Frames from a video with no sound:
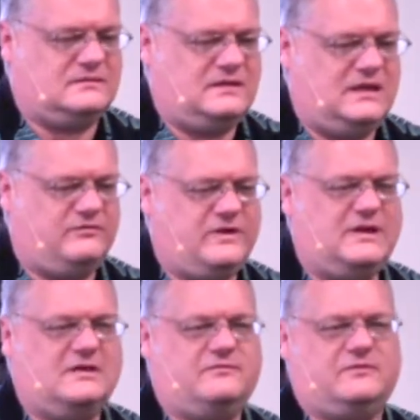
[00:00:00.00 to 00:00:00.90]
in front
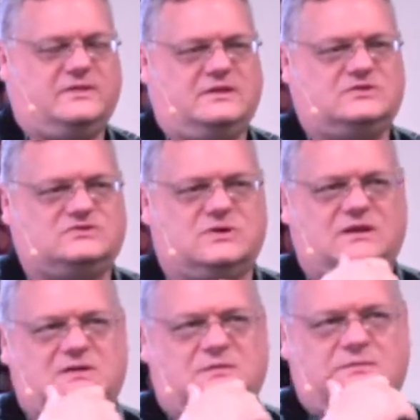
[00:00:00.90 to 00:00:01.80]
of the
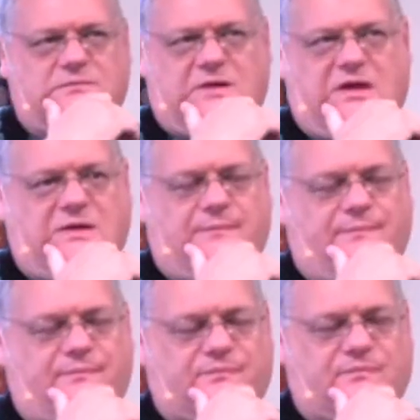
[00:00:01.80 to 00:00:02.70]

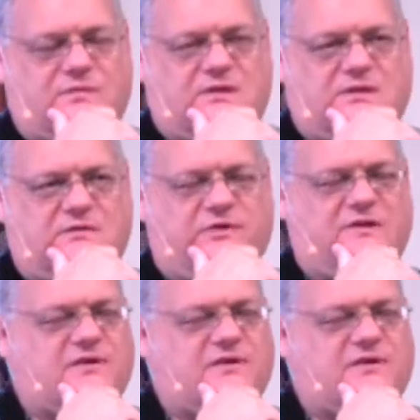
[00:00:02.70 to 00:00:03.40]
in front